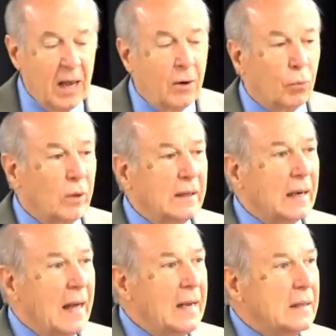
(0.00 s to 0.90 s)

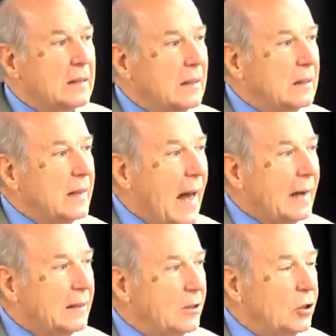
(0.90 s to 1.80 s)
relates
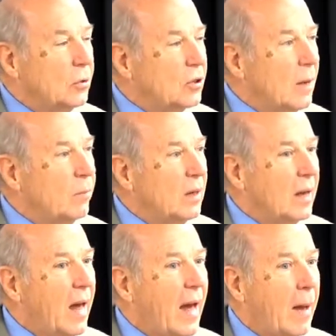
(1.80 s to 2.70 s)
exactly to something
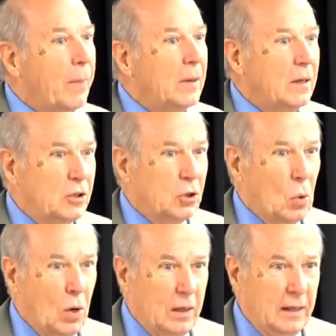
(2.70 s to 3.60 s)
that happened
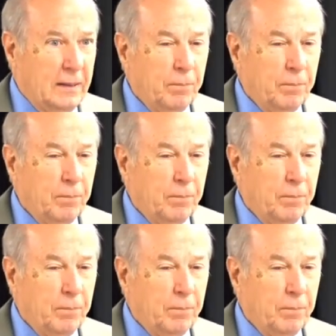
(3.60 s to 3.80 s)
historically.